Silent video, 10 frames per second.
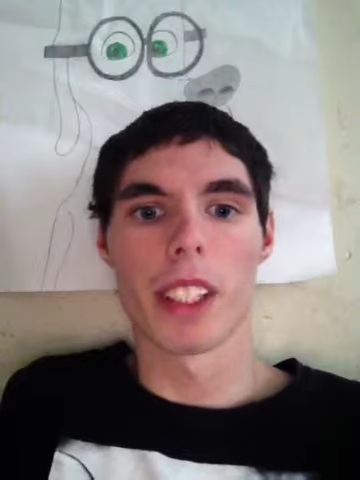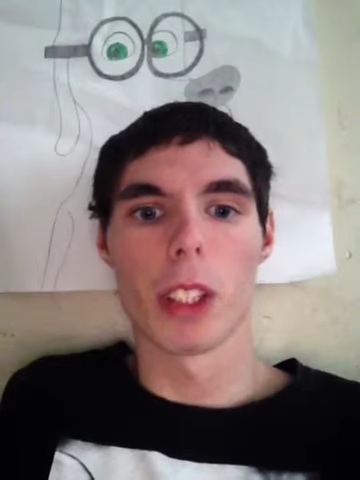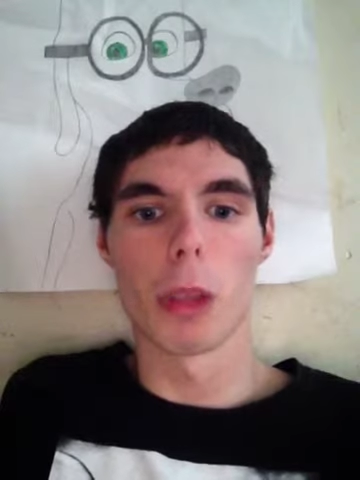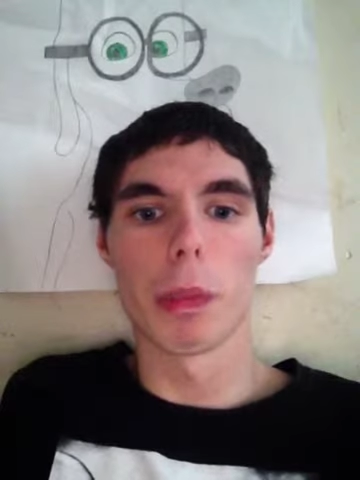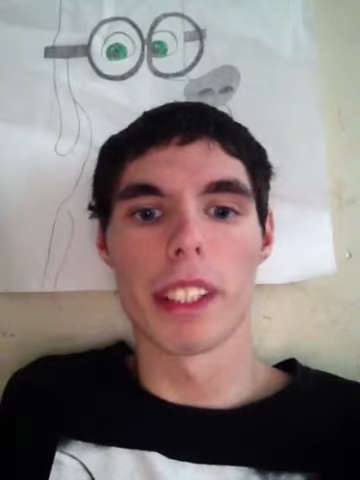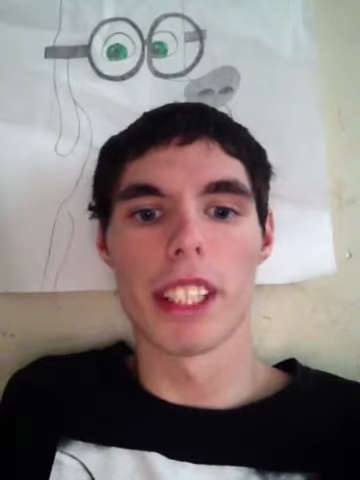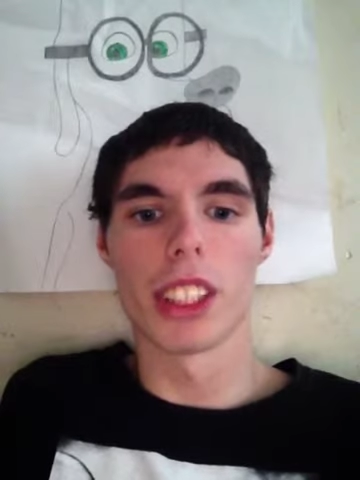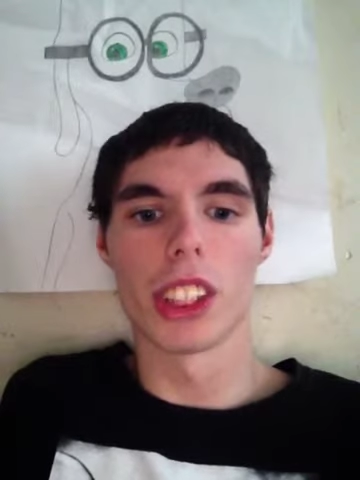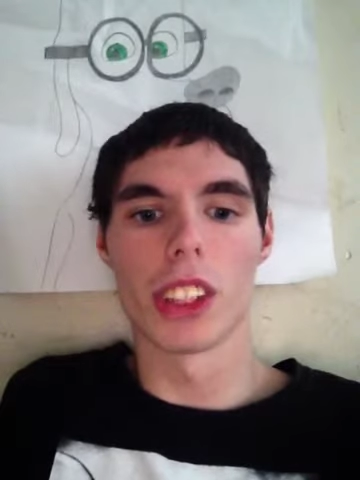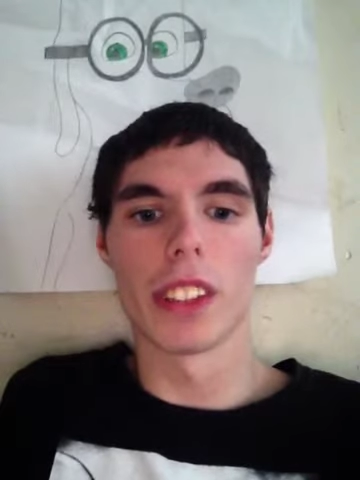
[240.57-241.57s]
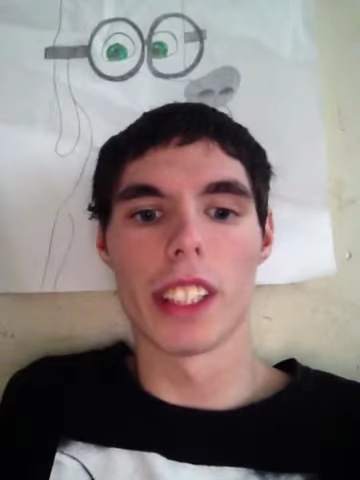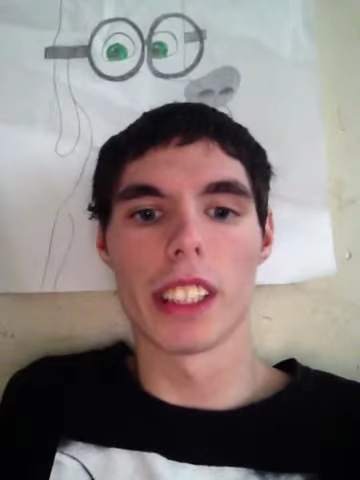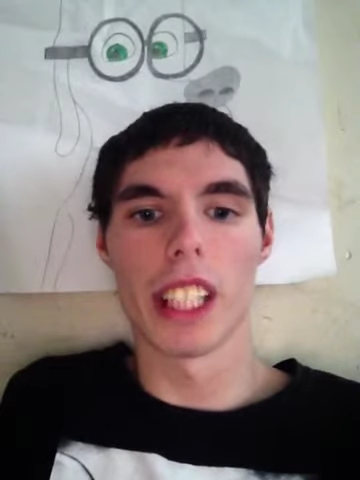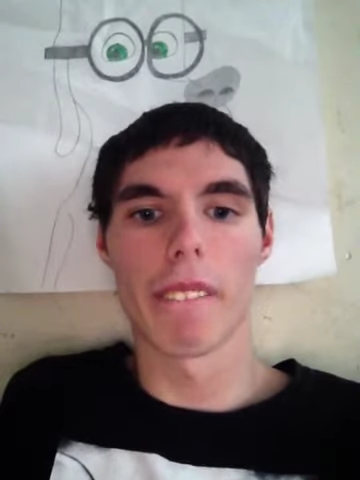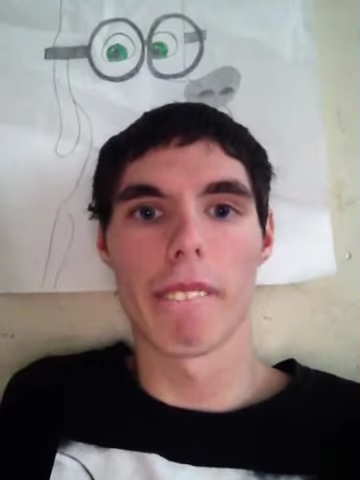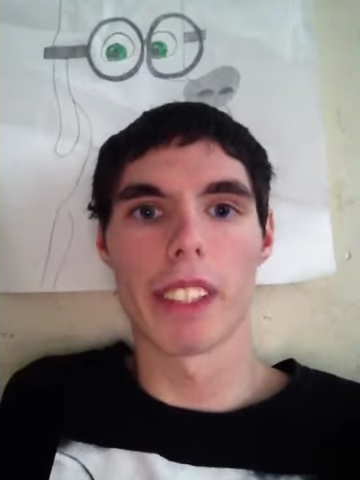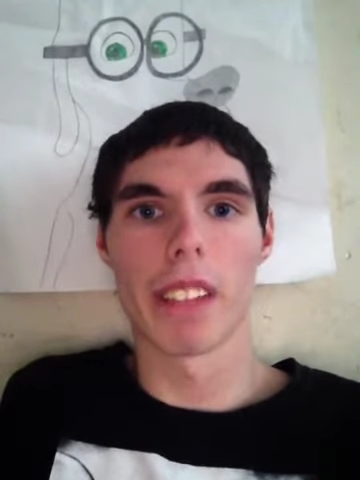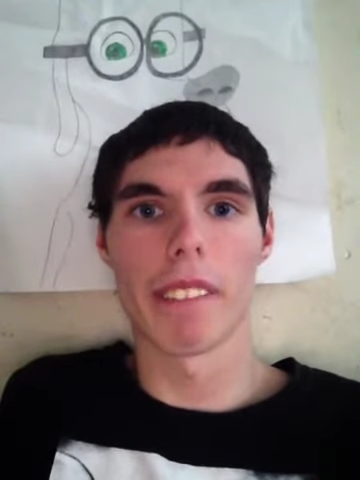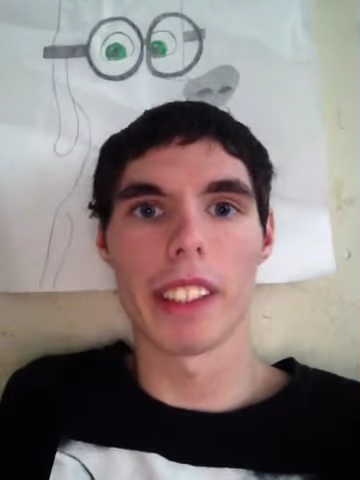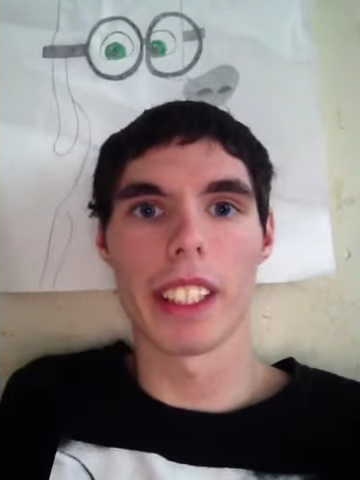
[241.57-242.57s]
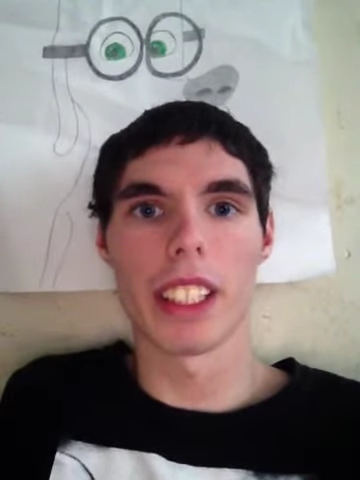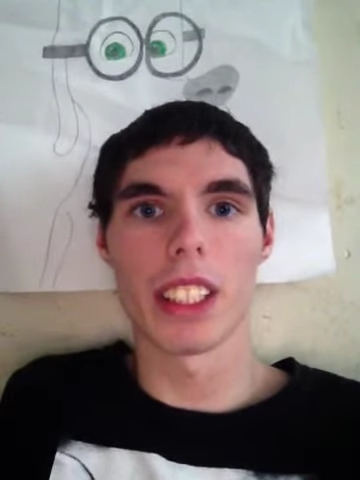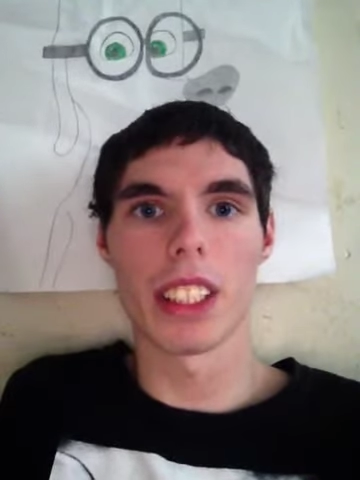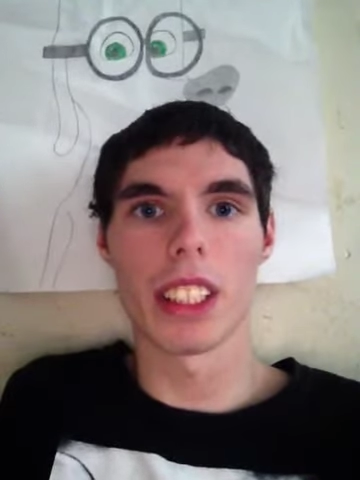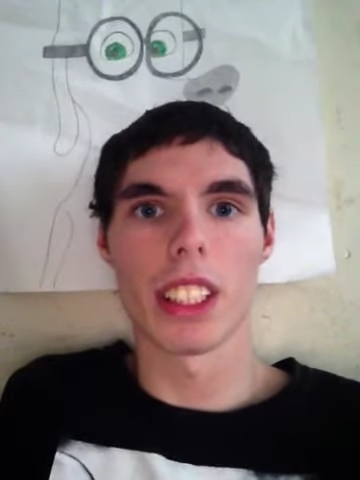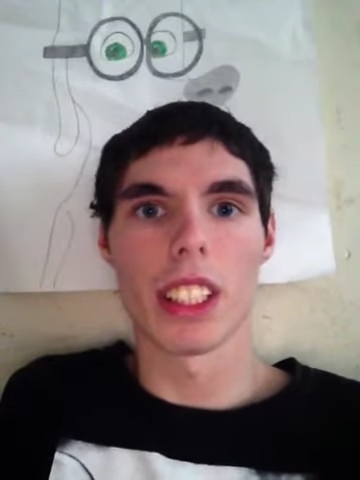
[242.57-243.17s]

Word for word: Hope you guys enjoyed it. Tell tell me guys,